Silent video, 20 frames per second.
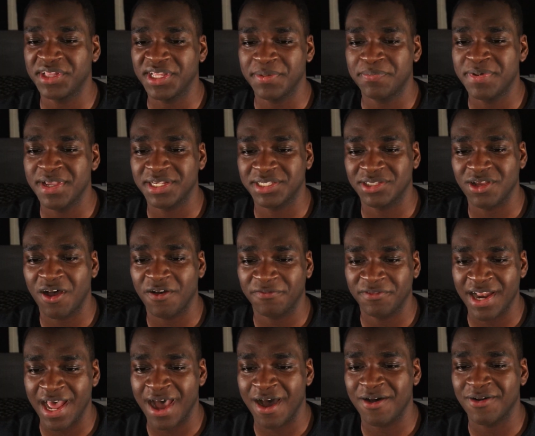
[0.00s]
pissed off
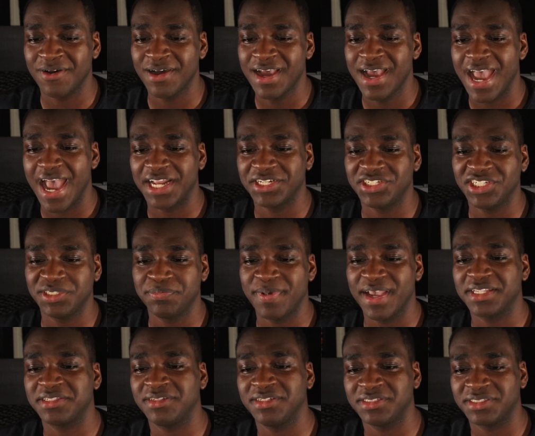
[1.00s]
now, as she's
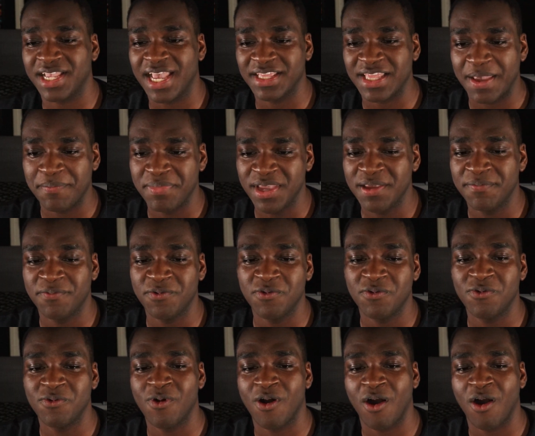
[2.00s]
basically saying that people who are